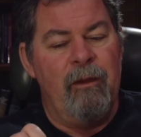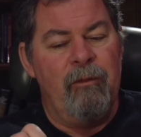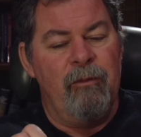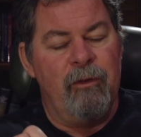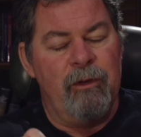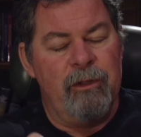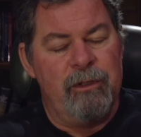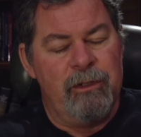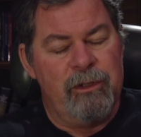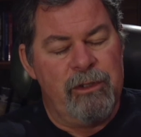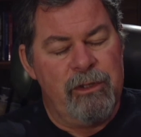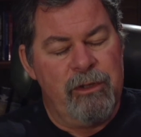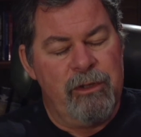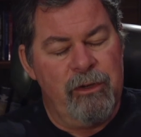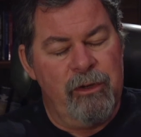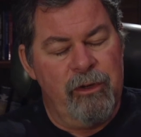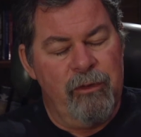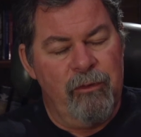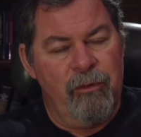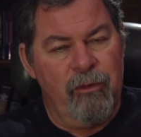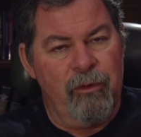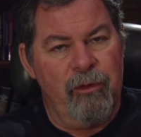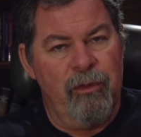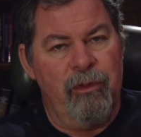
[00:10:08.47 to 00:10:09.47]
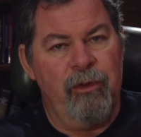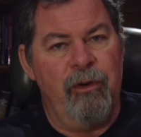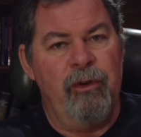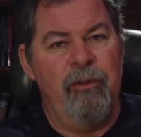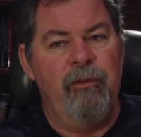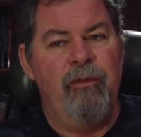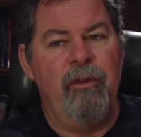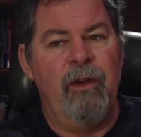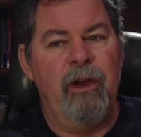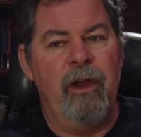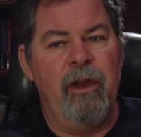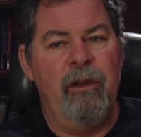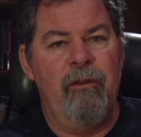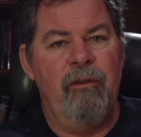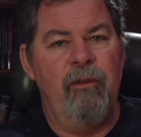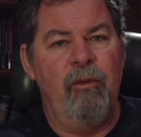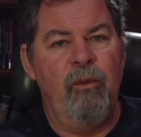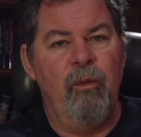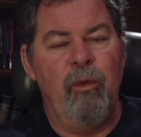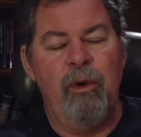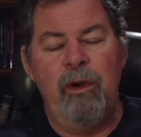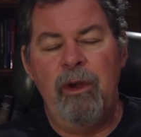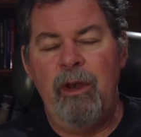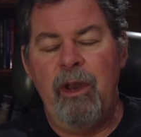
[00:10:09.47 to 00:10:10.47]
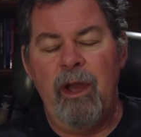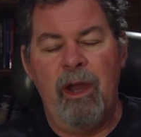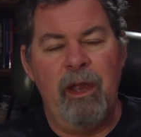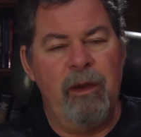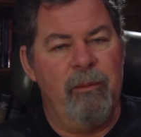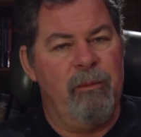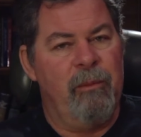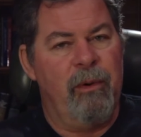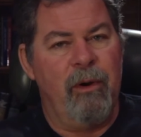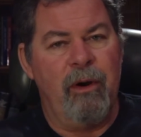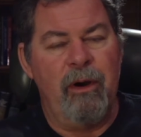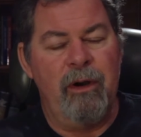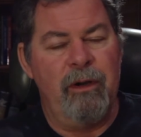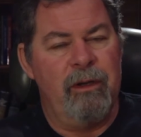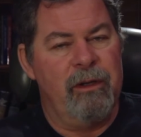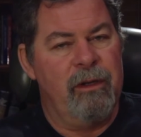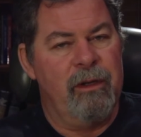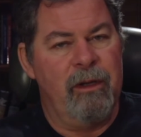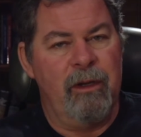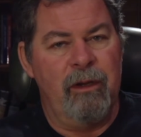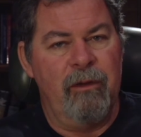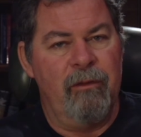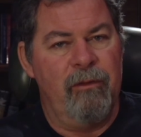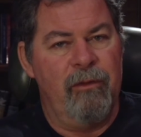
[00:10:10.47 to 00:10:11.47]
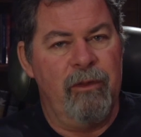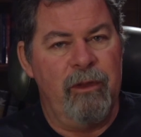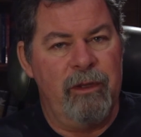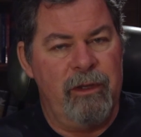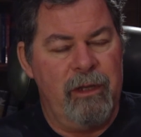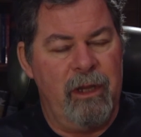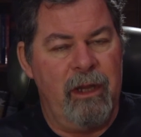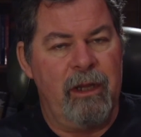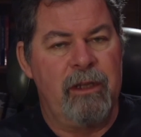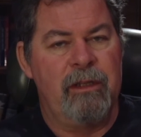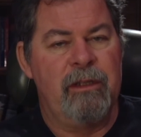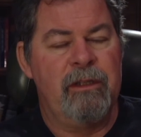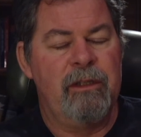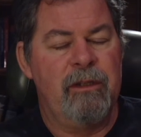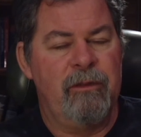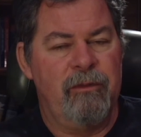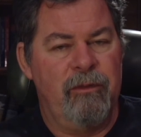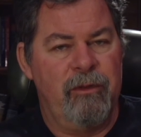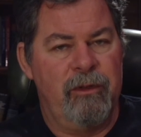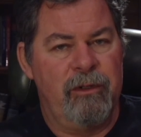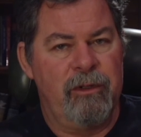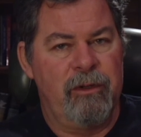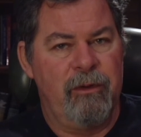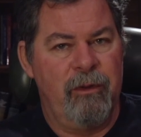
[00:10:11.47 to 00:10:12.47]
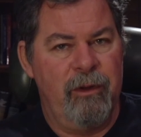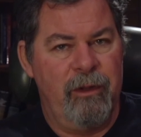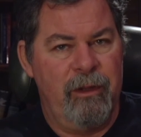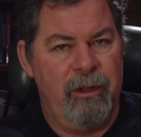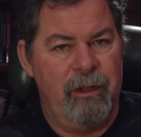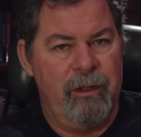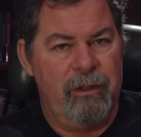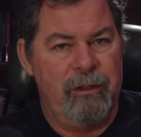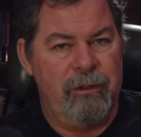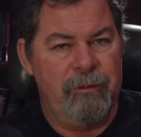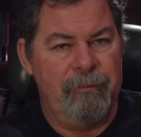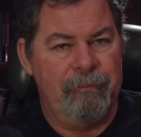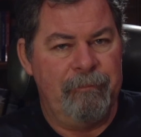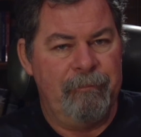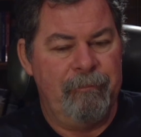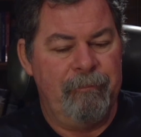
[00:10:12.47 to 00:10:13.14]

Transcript: verses 34 and 35 were not part of the text of 1 Corinthians.